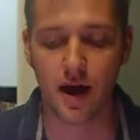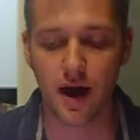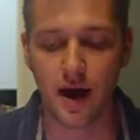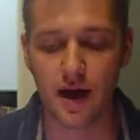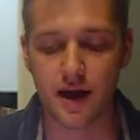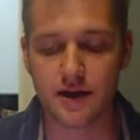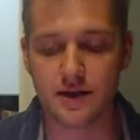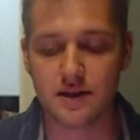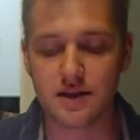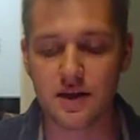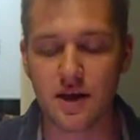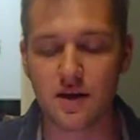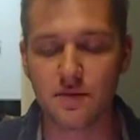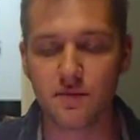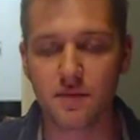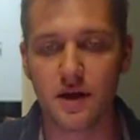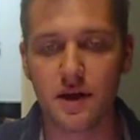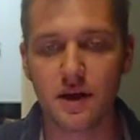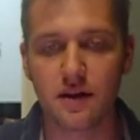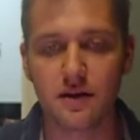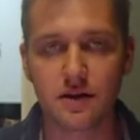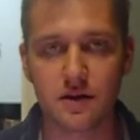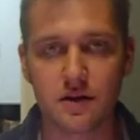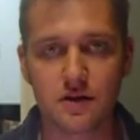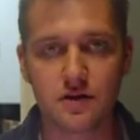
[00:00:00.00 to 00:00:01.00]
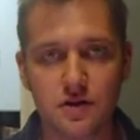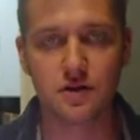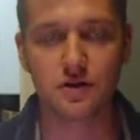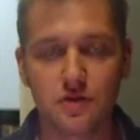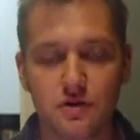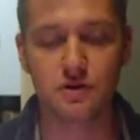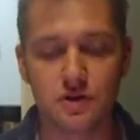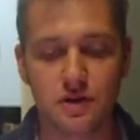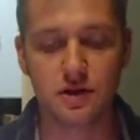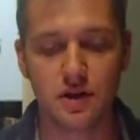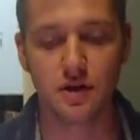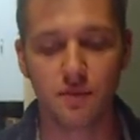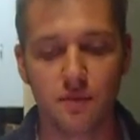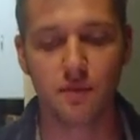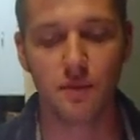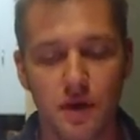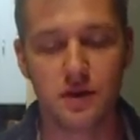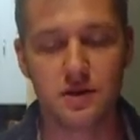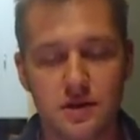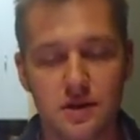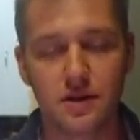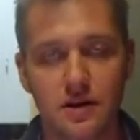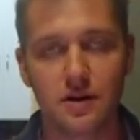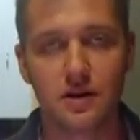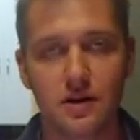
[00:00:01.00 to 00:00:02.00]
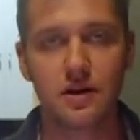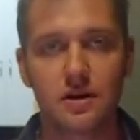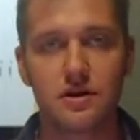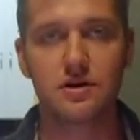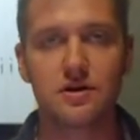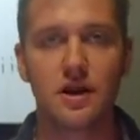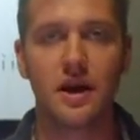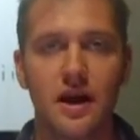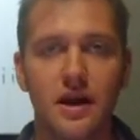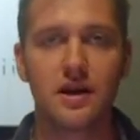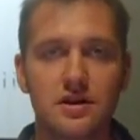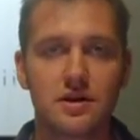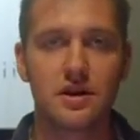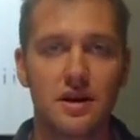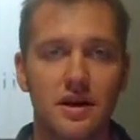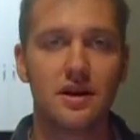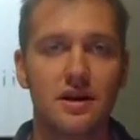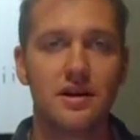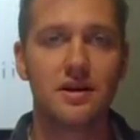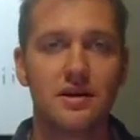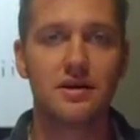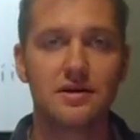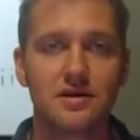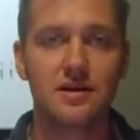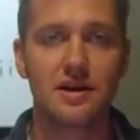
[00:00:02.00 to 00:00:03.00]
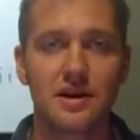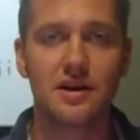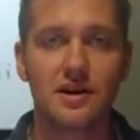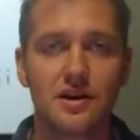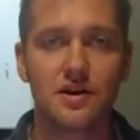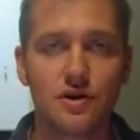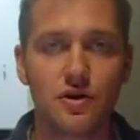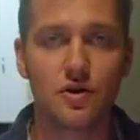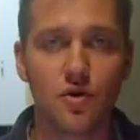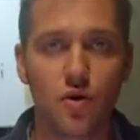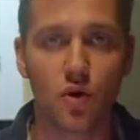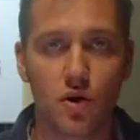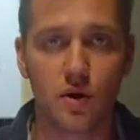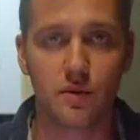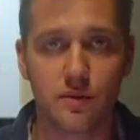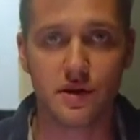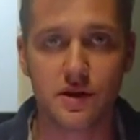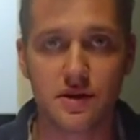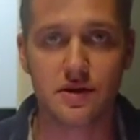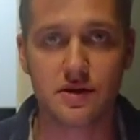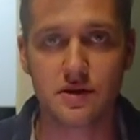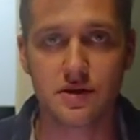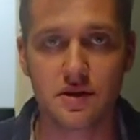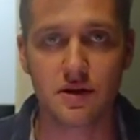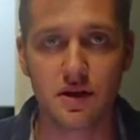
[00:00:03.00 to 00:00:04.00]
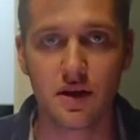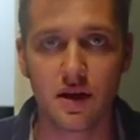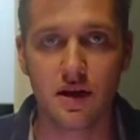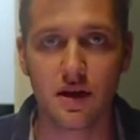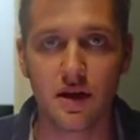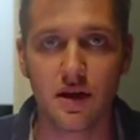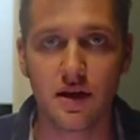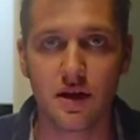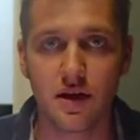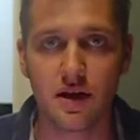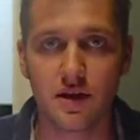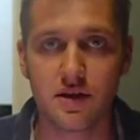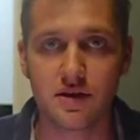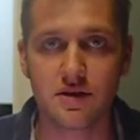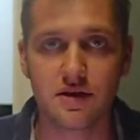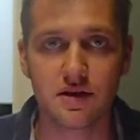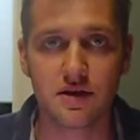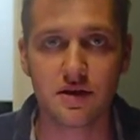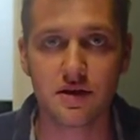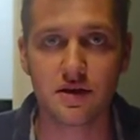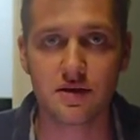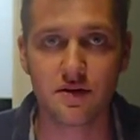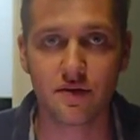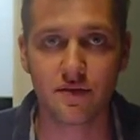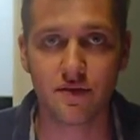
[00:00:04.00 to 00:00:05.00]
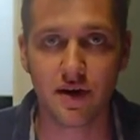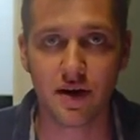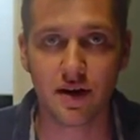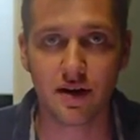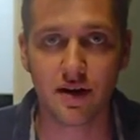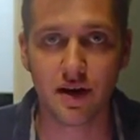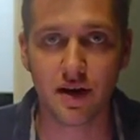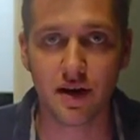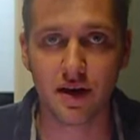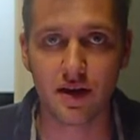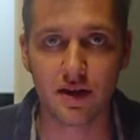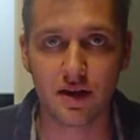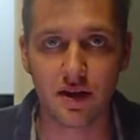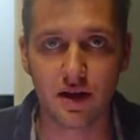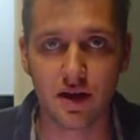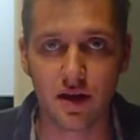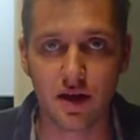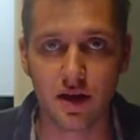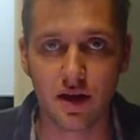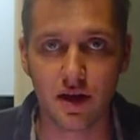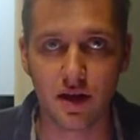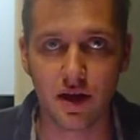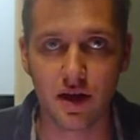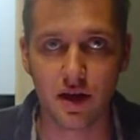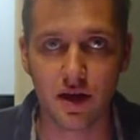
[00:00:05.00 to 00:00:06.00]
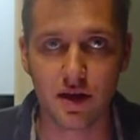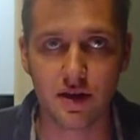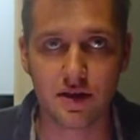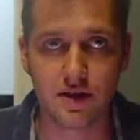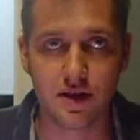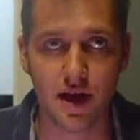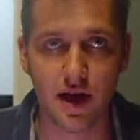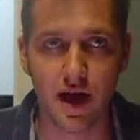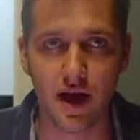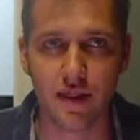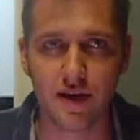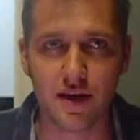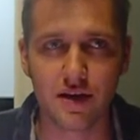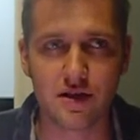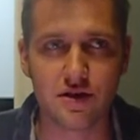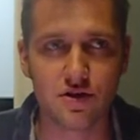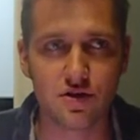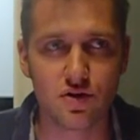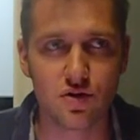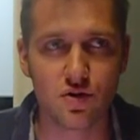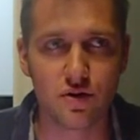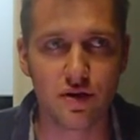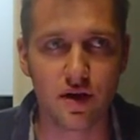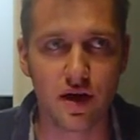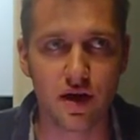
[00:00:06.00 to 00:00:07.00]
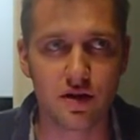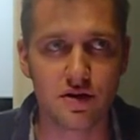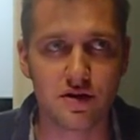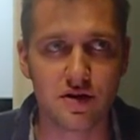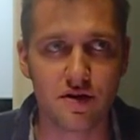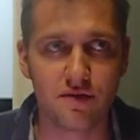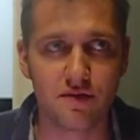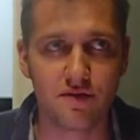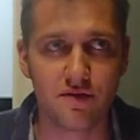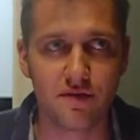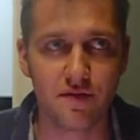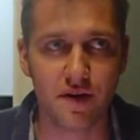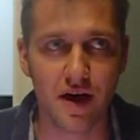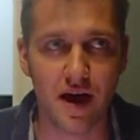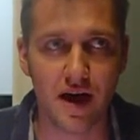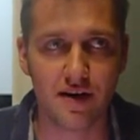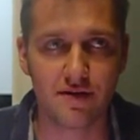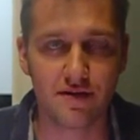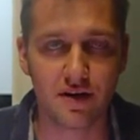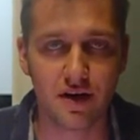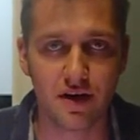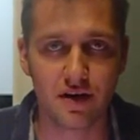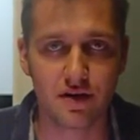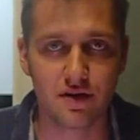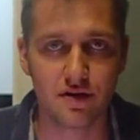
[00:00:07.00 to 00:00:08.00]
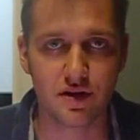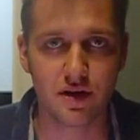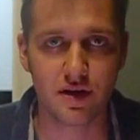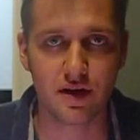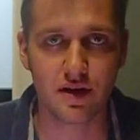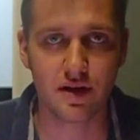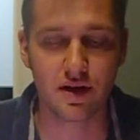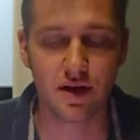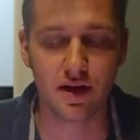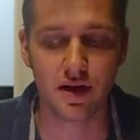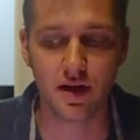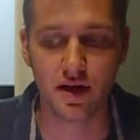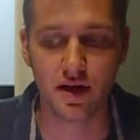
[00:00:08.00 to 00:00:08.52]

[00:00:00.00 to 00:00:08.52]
ATP that is used in a muscular contraction is enormous. I think it's 2,500